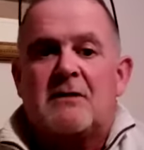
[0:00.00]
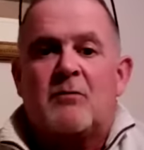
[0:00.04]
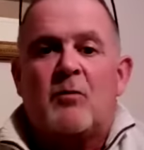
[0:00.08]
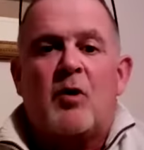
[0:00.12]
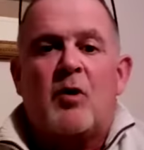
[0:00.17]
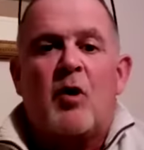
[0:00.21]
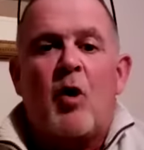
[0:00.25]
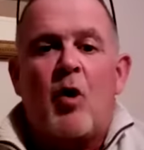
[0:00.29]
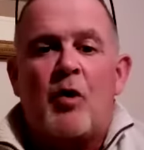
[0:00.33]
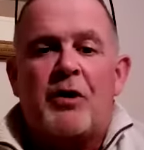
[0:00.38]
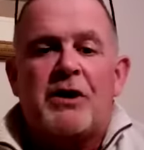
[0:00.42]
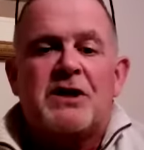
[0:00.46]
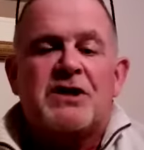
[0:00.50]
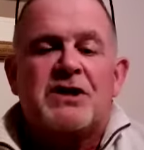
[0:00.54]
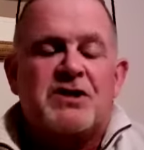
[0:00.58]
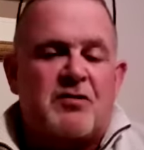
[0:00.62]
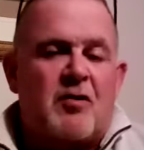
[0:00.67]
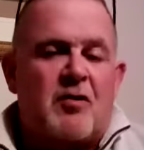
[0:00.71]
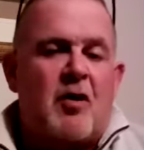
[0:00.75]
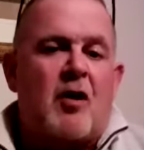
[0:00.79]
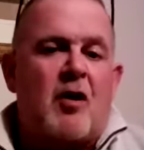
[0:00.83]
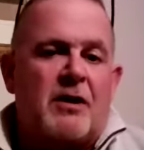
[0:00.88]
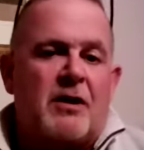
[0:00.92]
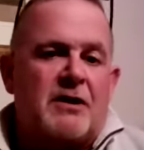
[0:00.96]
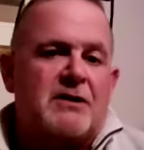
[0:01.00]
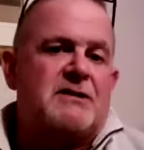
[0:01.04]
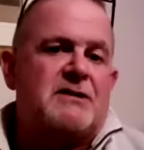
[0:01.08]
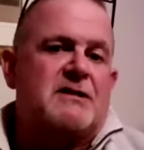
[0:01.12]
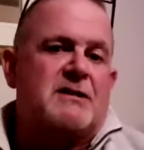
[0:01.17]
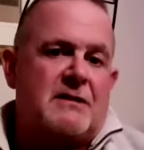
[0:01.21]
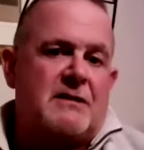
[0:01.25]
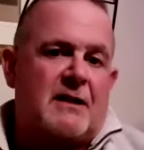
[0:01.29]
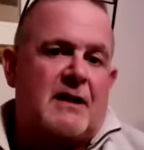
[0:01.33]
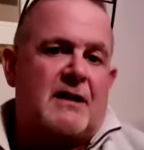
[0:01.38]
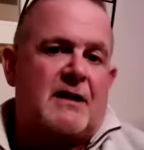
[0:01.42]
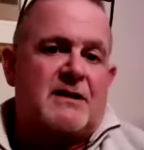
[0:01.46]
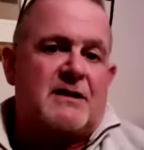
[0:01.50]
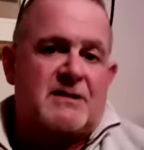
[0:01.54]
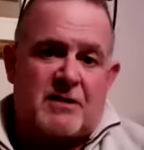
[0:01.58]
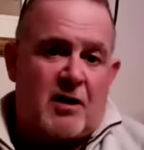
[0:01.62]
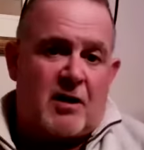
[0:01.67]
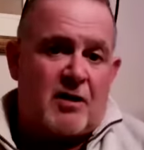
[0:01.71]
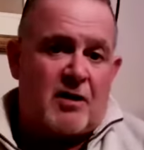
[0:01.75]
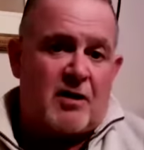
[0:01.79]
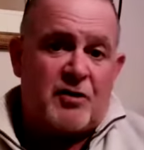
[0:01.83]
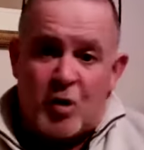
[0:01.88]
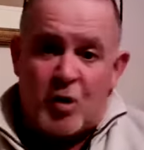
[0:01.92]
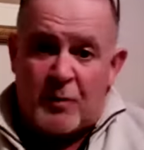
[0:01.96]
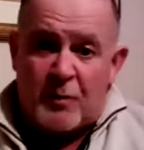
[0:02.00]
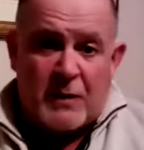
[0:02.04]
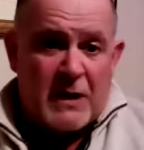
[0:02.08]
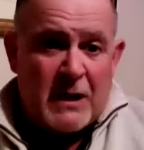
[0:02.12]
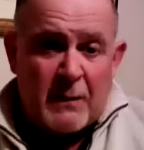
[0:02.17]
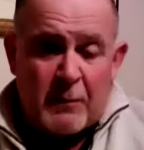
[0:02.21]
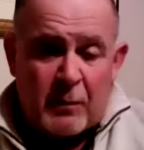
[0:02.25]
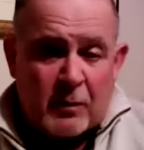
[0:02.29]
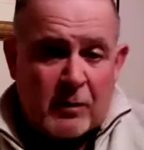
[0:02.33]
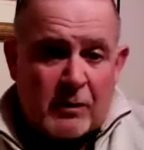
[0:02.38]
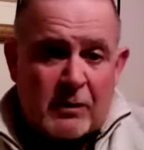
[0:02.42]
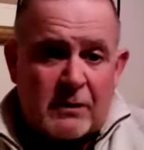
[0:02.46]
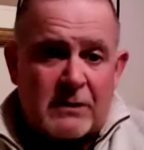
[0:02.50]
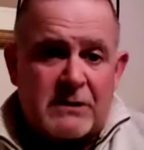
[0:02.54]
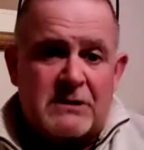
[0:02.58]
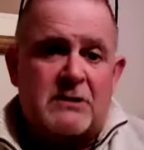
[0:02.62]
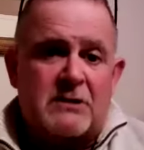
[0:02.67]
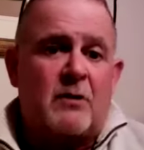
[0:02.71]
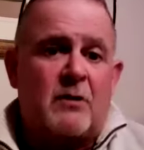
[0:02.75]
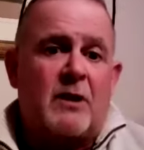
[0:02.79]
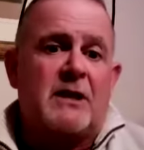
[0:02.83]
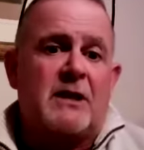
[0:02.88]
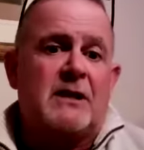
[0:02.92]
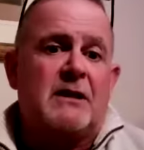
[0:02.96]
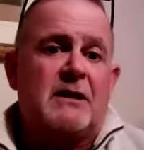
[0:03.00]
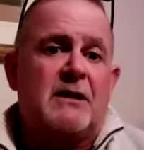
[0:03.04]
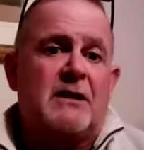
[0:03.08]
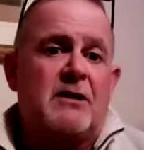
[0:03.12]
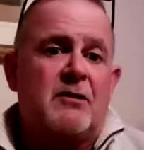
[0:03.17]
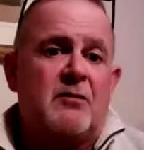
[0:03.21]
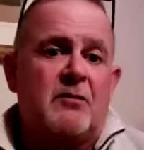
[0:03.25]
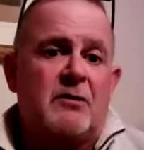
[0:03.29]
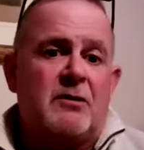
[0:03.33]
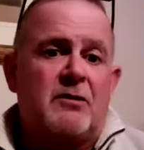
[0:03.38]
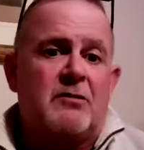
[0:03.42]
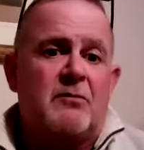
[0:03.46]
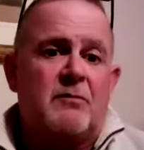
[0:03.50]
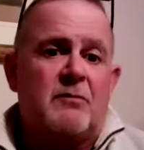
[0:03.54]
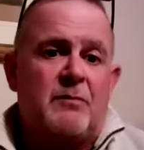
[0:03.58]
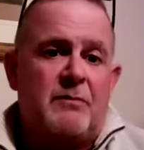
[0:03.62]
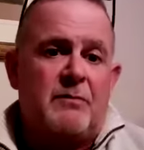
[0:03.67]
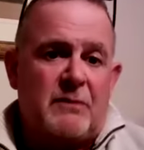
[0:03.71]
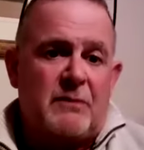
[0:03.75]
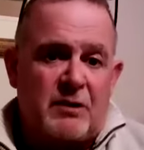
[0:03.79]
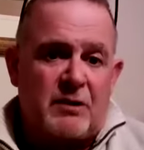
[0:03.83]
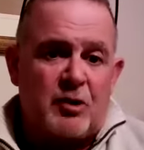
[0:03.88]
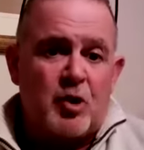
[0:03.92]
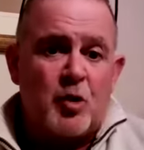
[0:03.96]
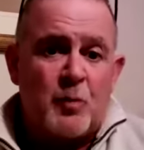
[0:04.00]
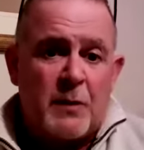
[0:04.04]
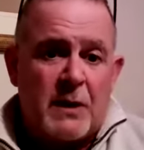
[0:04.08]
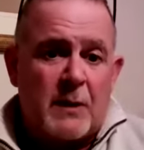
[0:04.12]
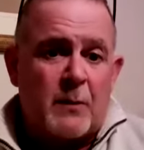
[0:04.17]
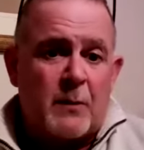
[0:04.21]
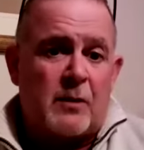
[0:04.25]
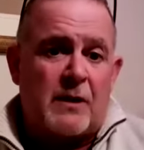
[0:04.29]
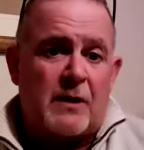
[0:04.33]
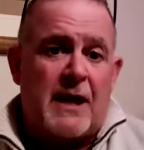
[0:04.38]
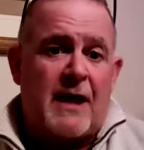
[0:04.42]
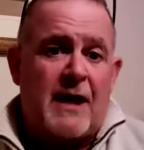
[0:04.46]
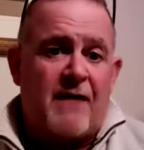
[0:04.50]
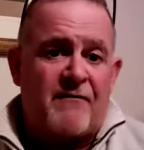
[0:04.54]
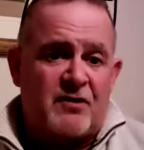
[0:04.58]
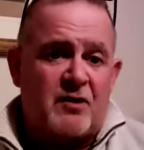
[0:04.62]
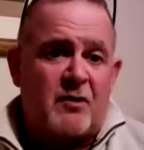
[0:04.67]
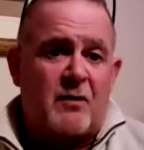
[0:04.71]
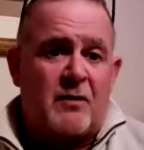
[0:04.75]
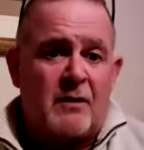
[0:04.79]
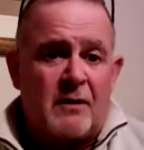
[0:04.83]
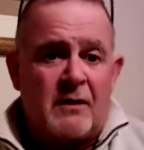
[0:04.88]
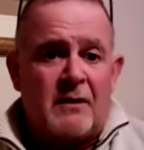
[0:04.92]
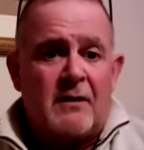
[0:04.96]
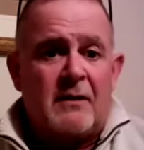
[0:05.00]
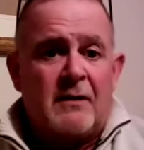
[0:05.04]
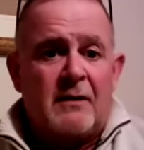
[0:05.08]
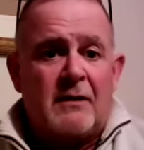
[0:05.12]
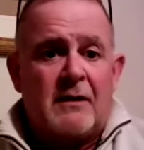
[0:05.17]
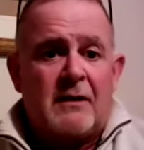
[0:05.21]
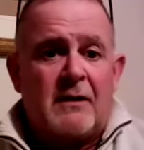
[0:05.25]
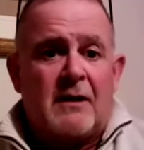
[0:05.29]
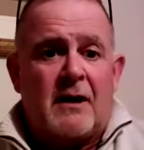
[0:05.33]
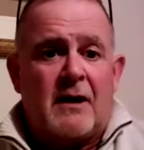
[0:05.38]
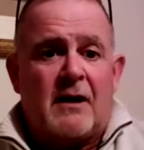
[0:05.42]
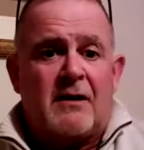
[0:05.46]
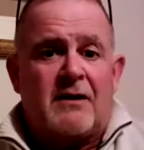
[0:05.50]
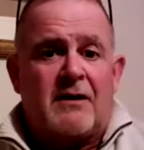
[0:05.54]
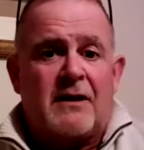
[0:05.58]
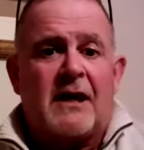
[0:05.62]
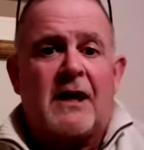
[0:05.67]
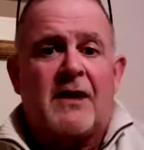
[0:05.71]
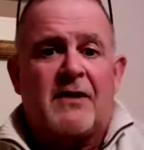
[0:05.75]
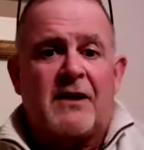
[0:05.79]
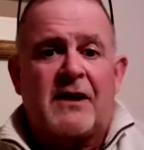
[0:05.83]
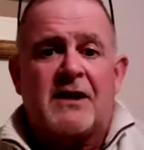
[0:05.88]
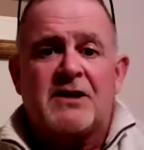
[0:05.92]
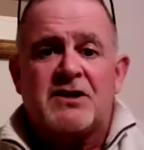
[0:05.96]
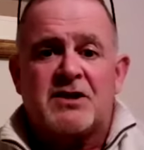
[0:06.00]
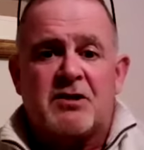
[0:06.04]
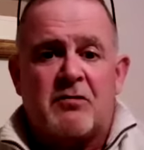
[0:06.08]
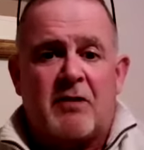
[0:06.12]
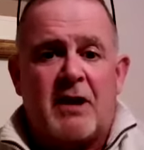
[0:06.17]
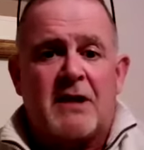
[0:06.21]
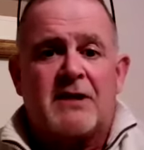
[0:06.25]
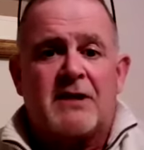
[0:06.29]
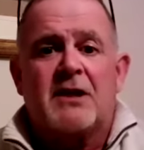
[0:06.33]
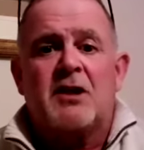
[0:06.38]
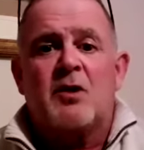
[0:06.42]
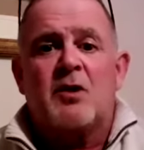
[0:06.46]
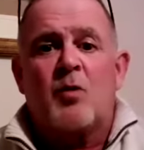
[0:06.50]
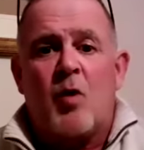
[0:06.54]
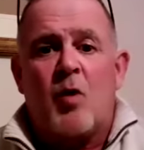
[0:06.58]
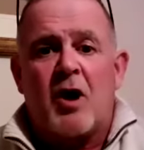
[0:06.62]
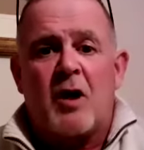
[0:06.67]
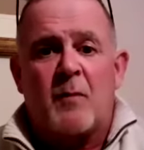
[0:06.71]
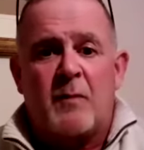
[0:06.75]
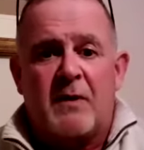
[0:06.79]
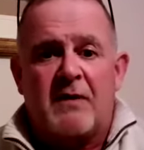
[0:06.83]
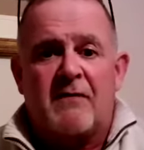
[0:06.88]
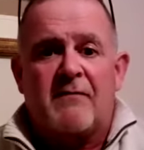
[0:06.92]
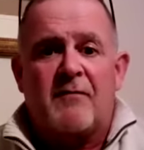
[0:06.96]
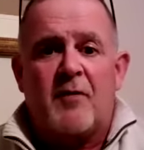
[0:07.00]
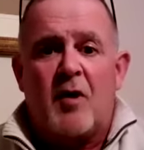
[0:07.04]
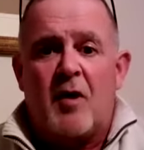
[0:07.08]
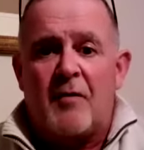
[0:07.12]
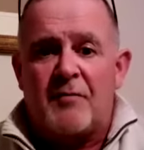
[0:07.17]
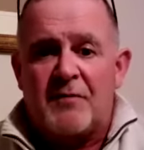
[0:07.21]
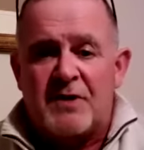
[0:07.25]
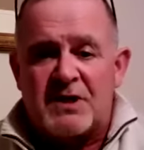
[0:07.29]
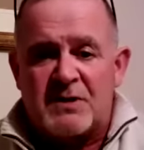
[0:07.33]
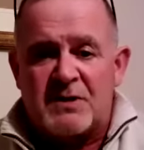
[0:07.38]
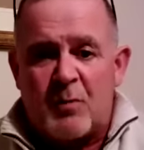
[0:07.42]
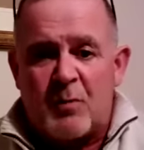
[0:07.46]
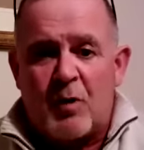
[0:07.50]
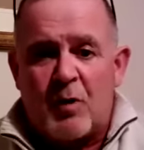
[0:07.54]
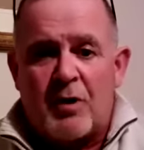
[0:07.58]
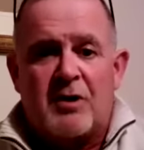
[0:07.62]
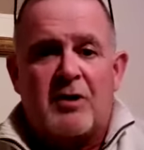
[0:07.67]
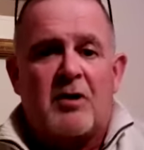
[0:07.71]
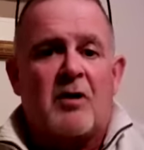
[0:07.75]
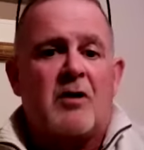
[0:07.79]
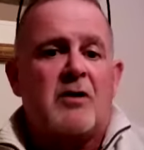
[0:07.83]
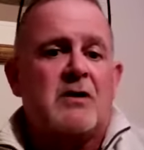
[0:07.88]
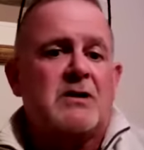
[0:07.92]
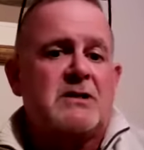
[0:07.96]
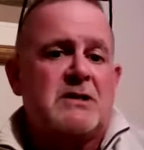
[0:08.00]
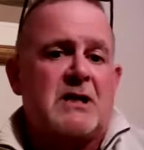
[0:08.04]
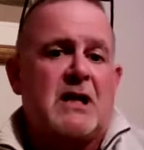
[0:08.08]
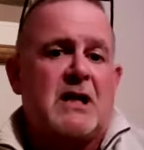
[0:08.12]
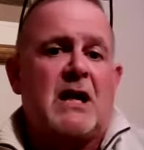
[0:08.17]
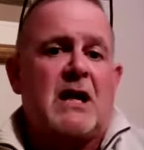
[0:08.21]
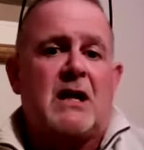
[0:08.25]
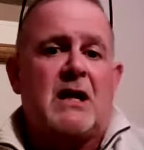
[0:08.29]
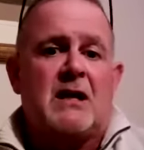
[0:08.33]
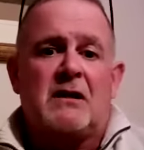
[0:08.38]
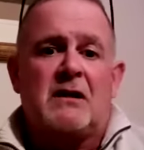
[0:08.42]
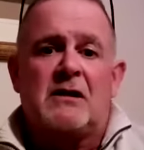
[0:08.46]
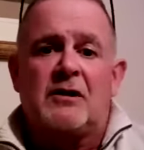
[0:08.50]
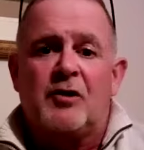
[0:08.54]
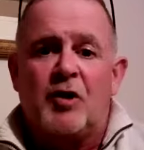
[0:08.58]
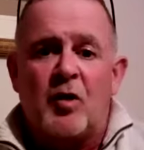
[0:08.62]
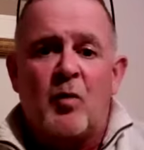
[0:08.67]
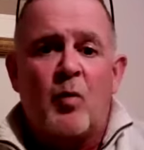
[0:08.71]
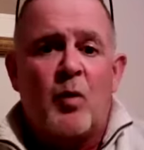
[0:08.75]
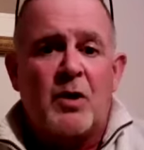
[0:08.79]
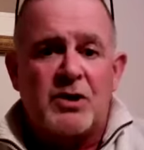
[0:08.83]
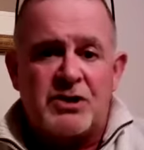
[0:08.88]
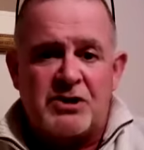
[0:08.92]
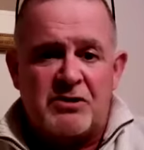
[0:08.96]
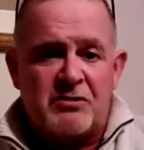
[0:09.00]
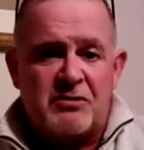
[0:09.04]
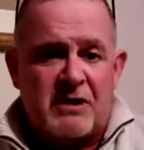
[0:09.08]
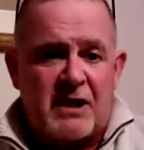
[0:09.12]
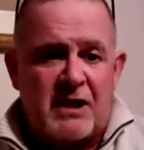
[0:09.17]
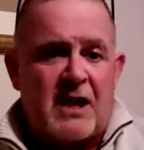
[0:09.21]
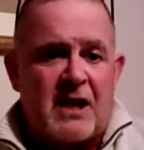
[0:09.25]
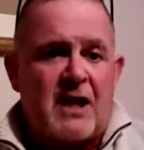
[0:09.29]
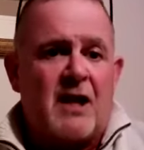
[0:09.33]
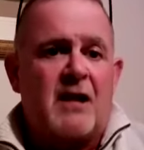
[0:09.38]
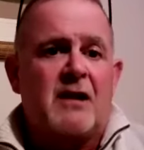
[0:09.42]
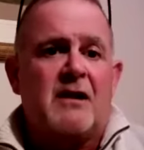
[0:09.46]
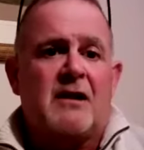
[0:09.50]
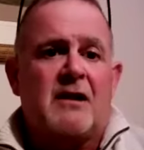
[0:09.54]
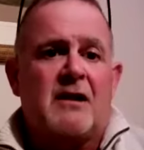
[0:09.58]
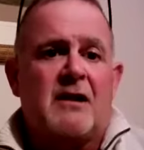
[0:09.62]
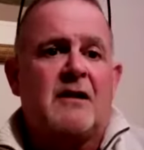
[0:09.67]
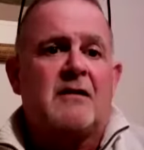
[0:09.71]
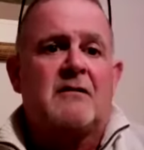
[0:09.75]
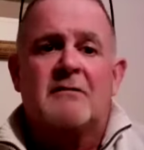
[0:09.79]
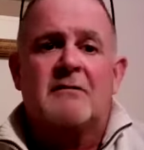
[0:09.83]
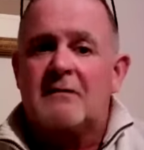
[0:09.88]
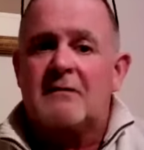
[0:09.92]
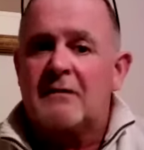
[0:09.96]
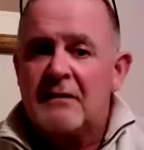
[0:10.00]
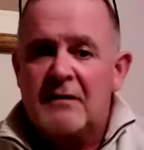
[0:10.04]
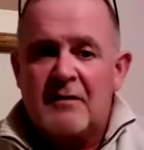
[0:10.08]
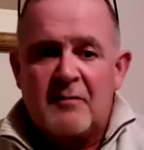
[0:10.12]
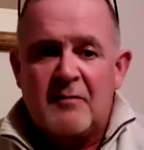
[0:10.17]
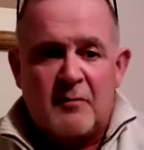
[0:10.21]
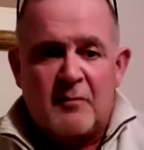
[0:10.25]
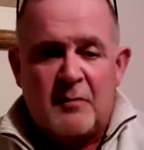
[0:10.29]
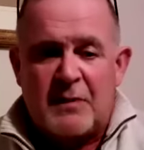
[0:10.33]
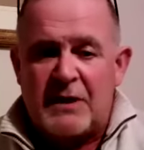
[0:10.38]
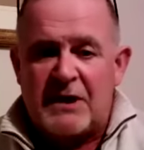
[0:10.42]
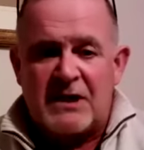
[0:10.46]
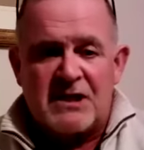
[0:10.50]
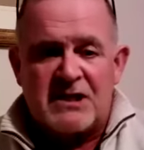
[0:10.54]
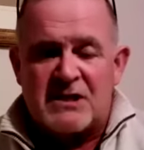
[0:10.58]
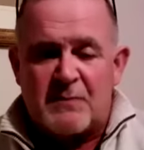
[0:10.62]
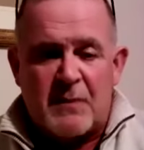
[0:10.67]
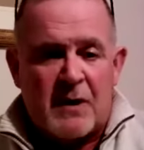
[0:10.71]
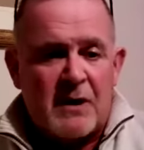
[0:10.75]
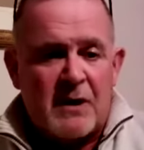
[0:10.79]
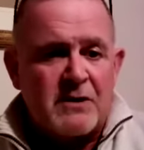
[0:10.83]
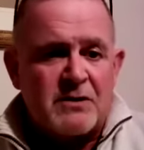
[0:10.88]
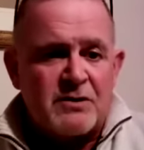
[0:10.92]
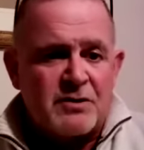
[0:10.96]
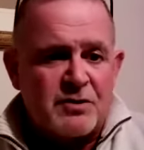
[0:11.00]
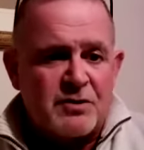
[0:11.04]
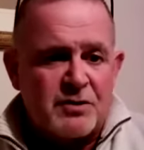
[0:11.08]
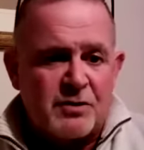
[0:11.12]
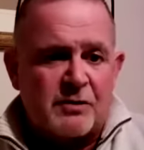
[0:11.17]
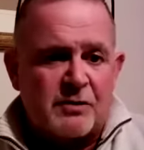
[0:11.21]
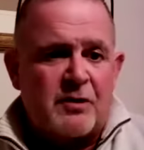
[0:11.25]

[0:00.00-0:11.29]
we're only as strong as as our new people. So I you you new people have to I think I think it's great that you want to be involved in the sport of dogs and learn what you can and be a sponge.